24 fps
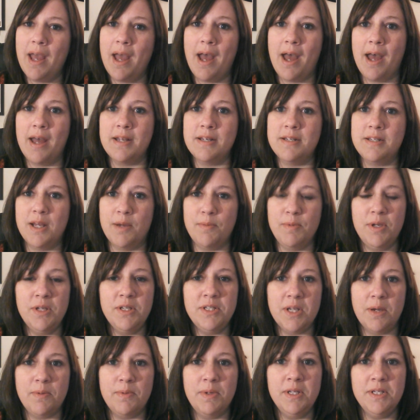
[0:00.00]
at
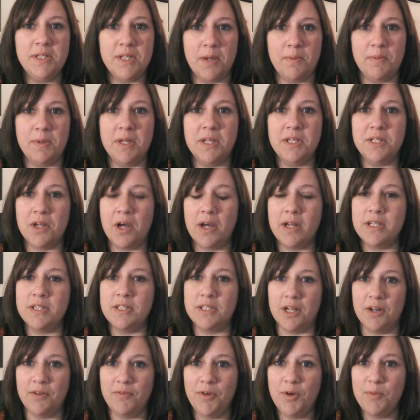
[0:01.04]

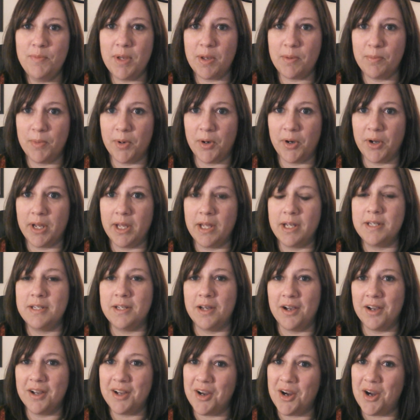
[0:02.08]

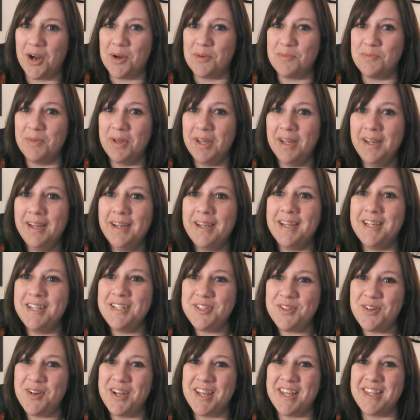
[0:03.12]
www.jennifermcmurrain.com.
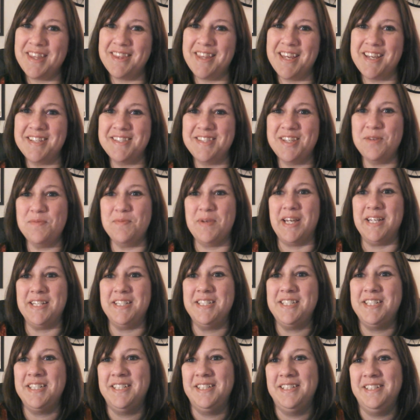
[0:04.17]
Enjoy. Thanks so
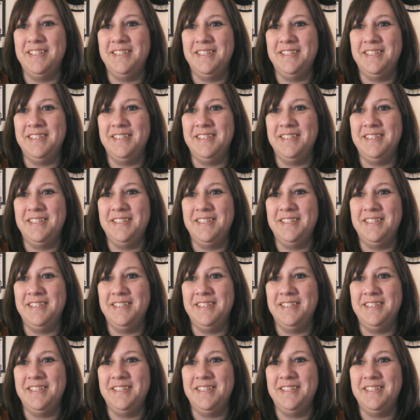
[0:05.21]
much.